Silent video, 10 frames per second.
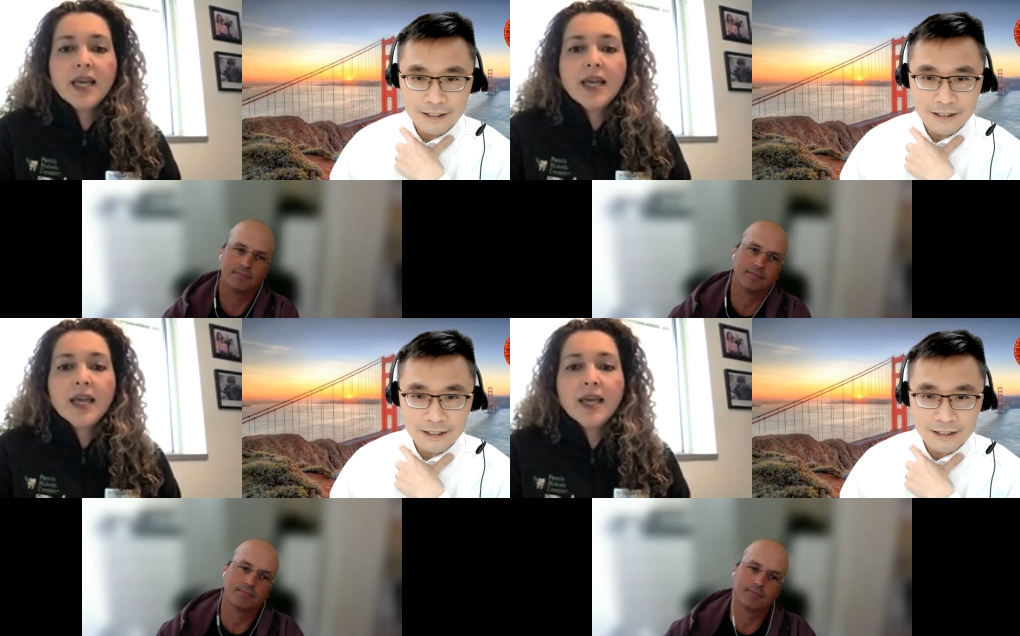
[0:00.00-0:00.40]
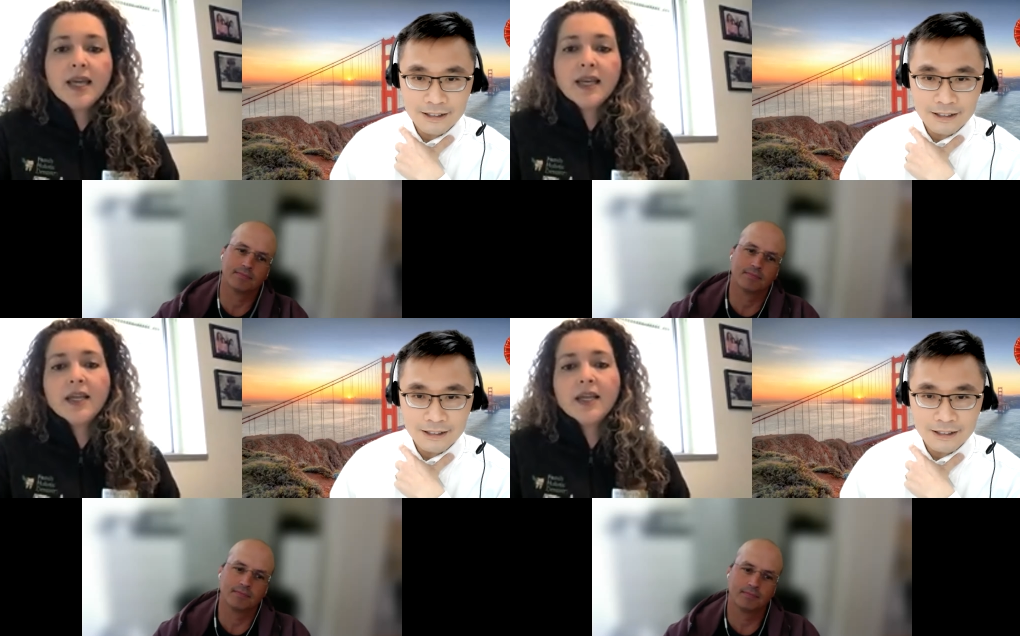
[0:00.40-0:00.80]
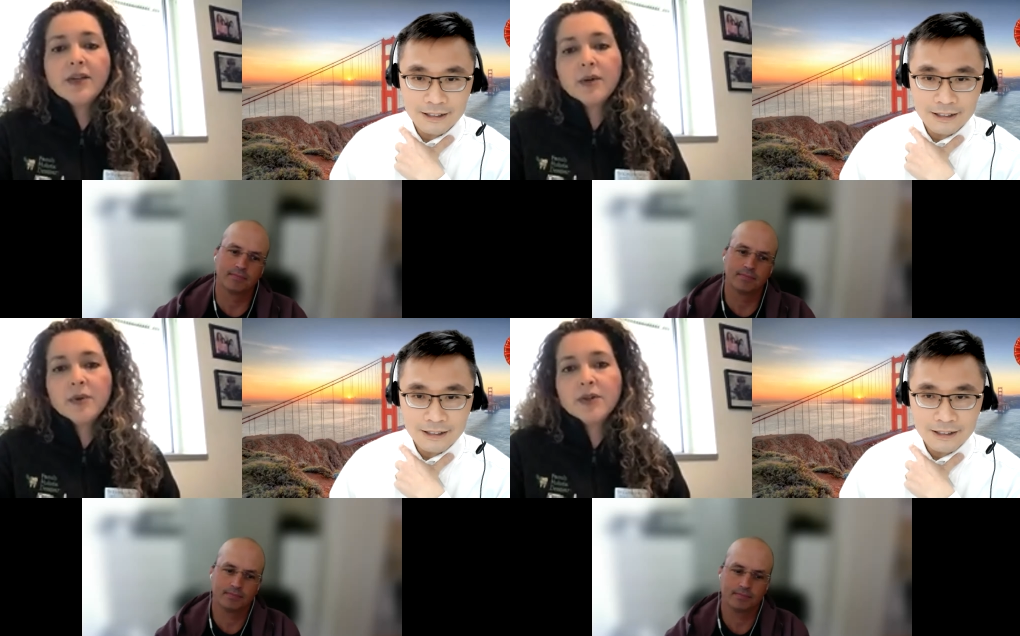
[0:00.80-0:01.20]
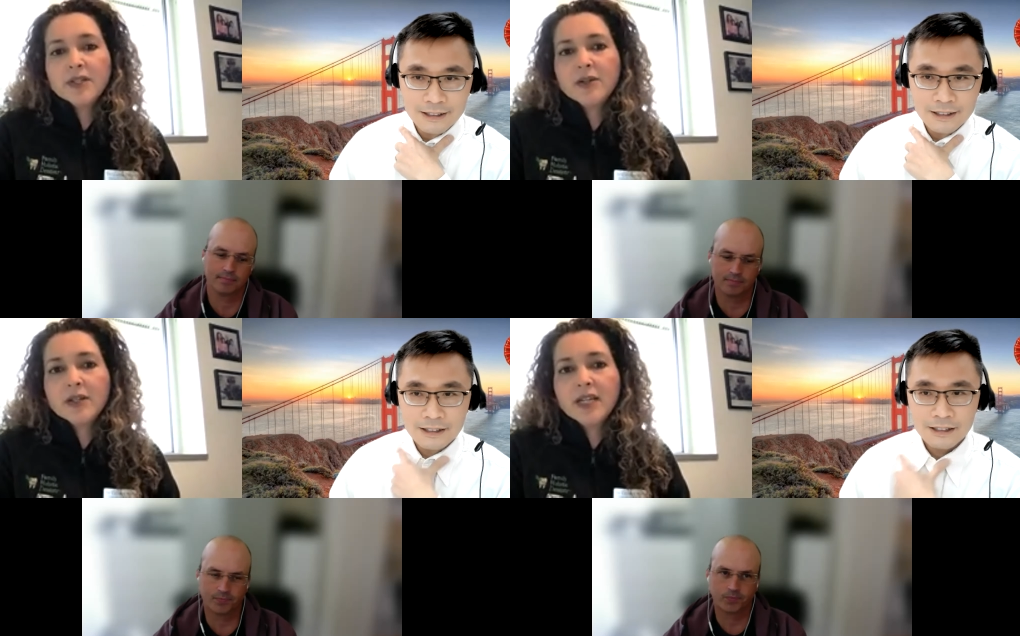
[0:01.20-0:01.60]
Speaker 1: And I knew about
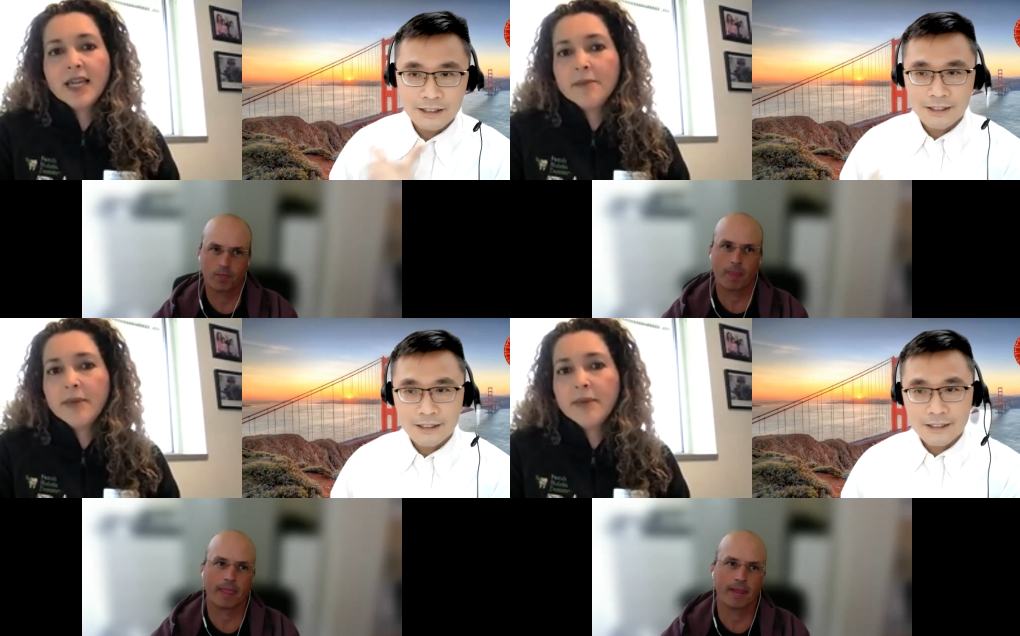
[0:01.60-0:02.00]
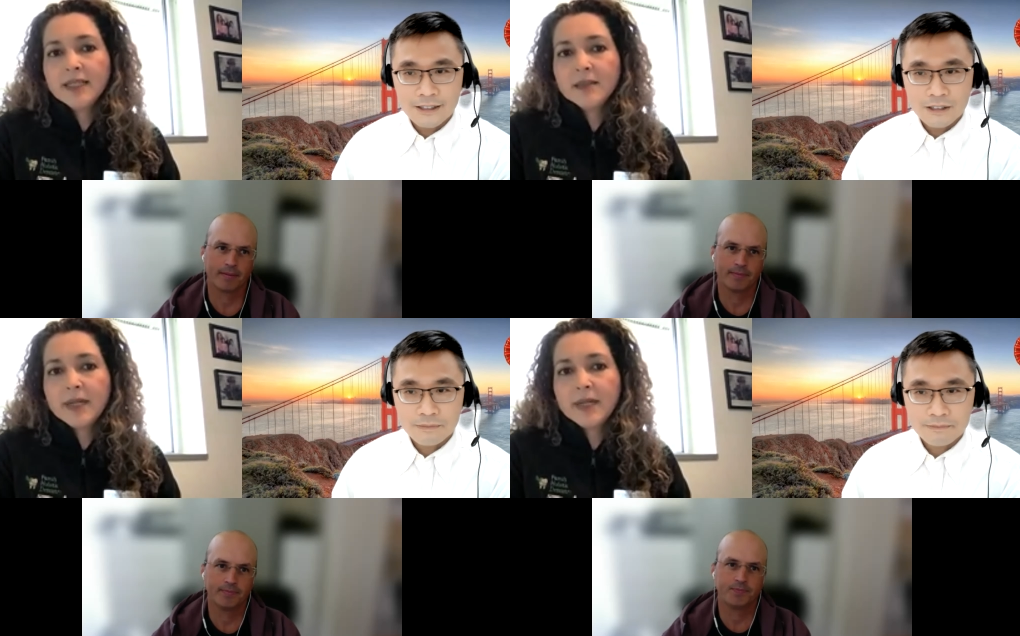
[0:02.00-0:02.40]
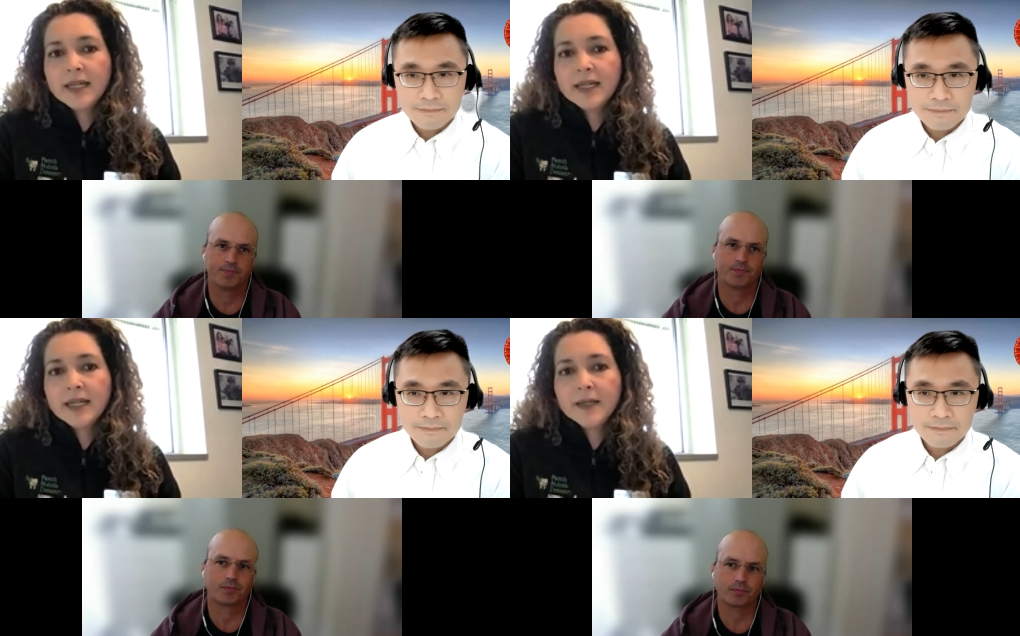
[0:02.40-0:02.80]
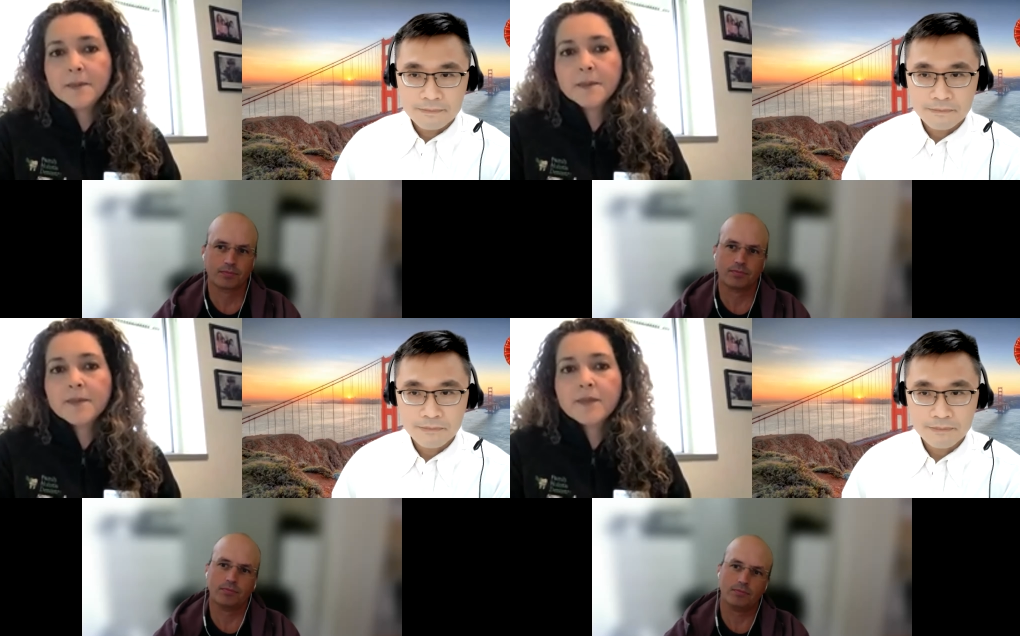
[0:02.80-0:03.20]
zirconia implants, but I,
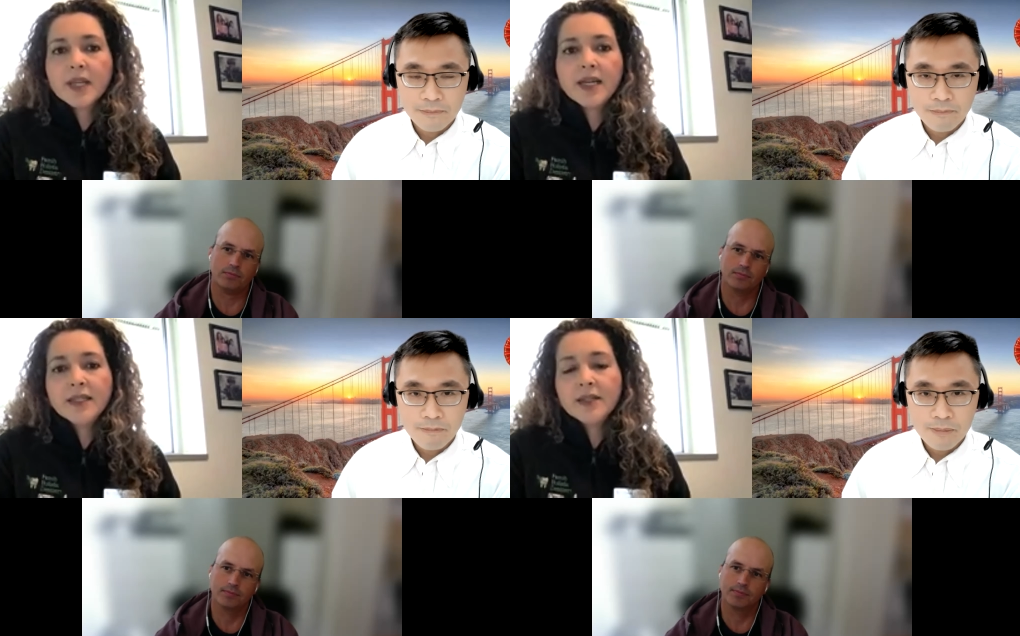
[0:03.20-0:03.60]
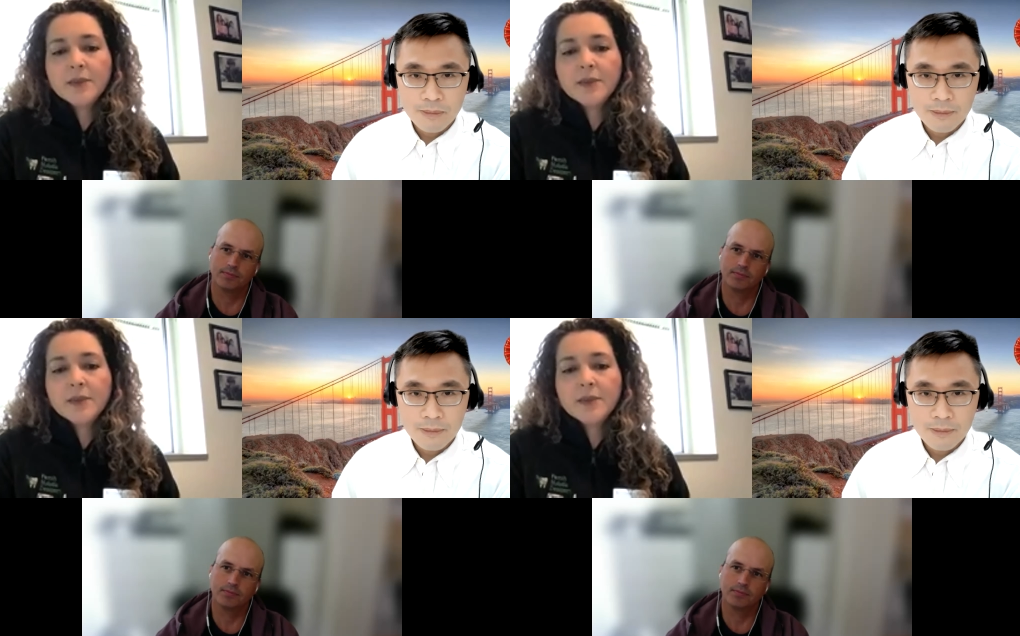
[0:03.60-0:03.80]
I didn't want to